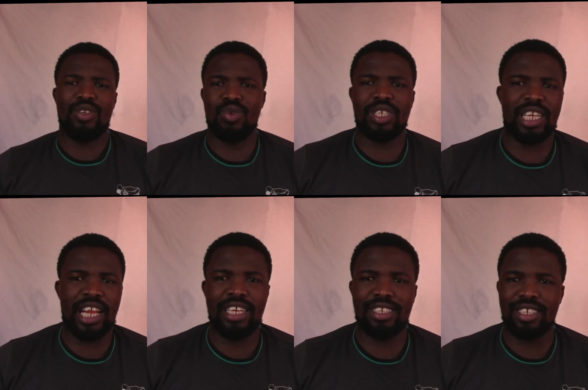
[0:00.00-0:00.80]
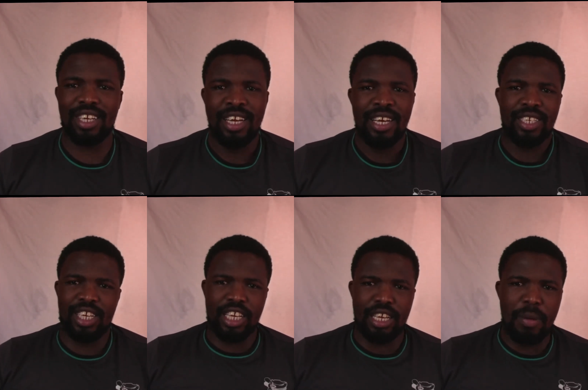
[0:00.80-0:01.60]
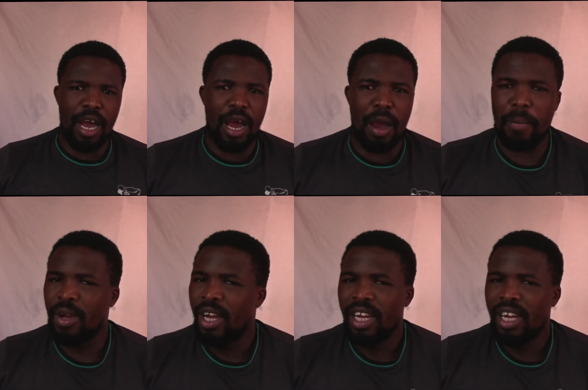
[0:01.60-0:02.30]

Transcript: You are sliding. Take him up.